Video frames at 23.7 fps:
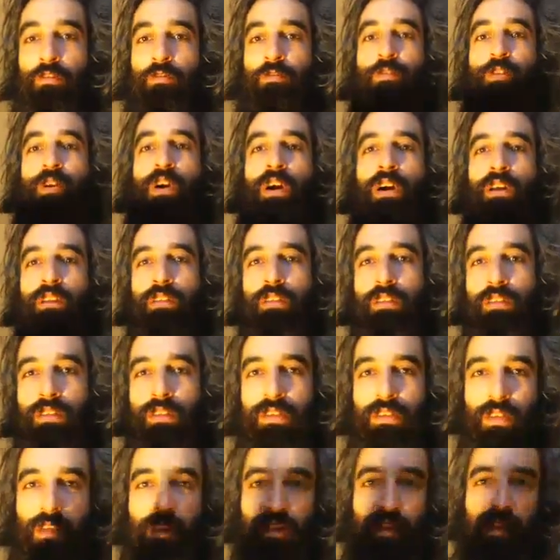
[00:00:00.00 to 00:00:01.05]

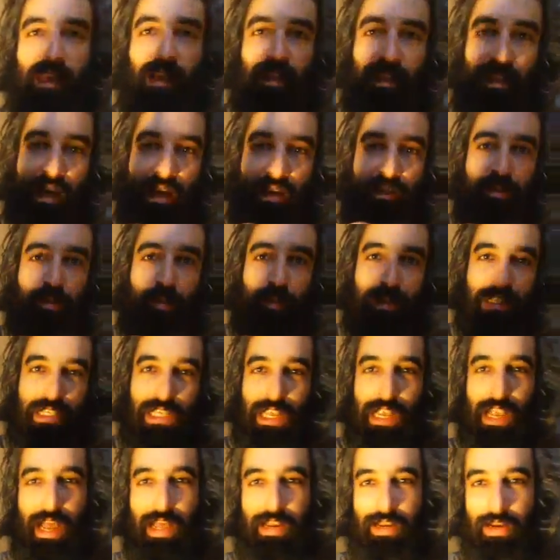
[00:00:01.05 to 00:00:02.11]
Fronts Legalize
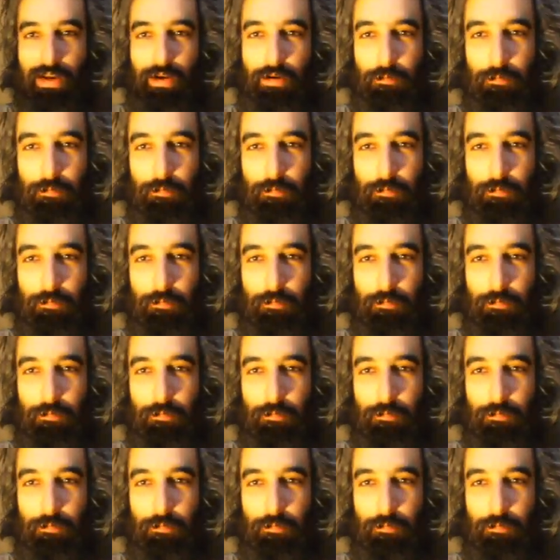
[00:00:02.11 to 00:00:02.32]
Louisiana.